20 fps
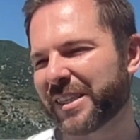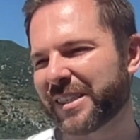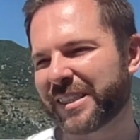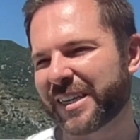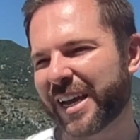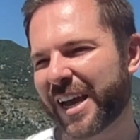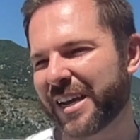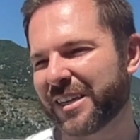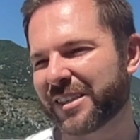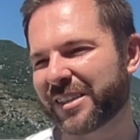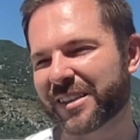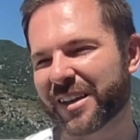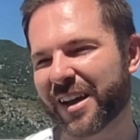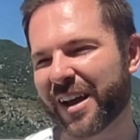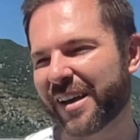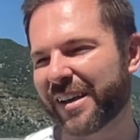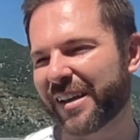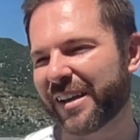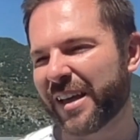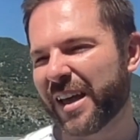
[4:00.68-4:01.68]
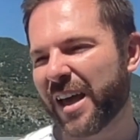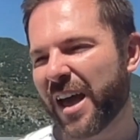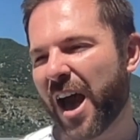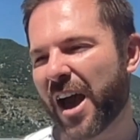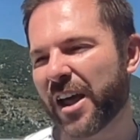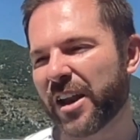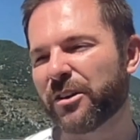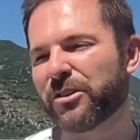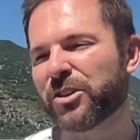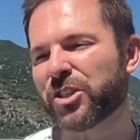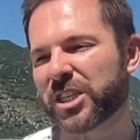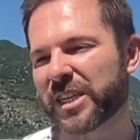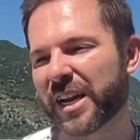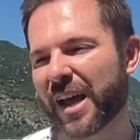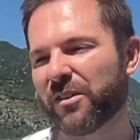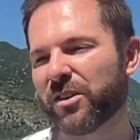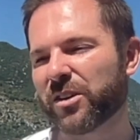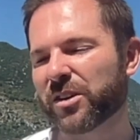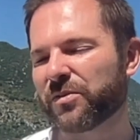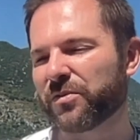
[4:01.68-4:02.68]
the stage because I know
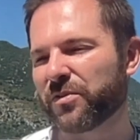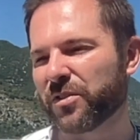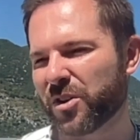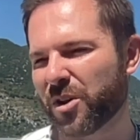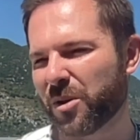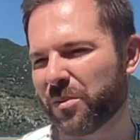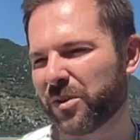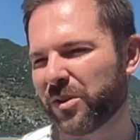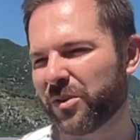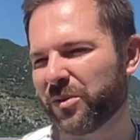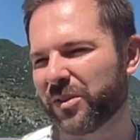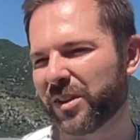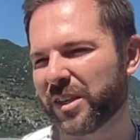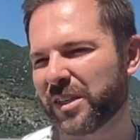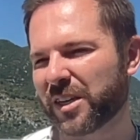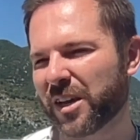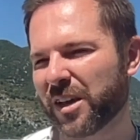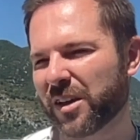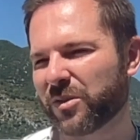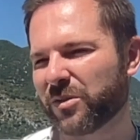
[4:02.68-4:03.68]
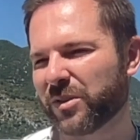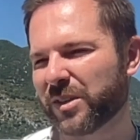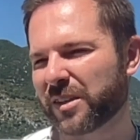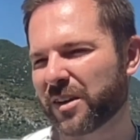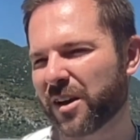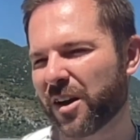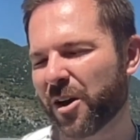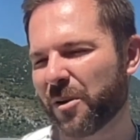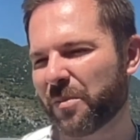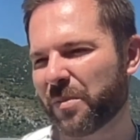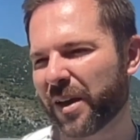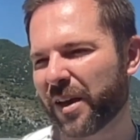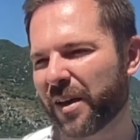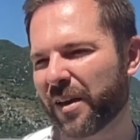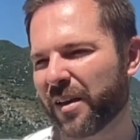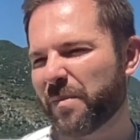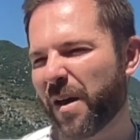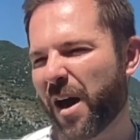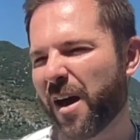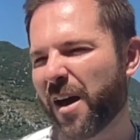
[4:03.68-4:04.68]
Chanel looked phenomenal on the turquoise
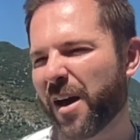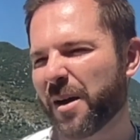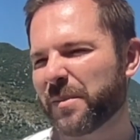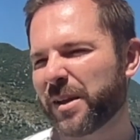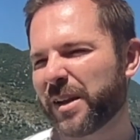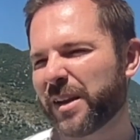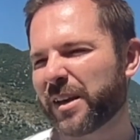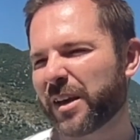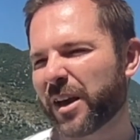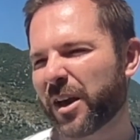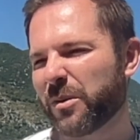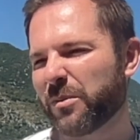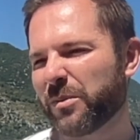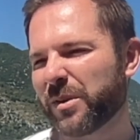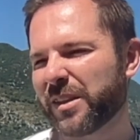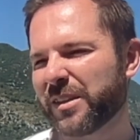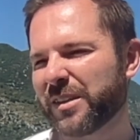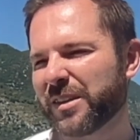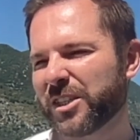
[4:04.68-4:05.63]
carpet, but I'm gonna go with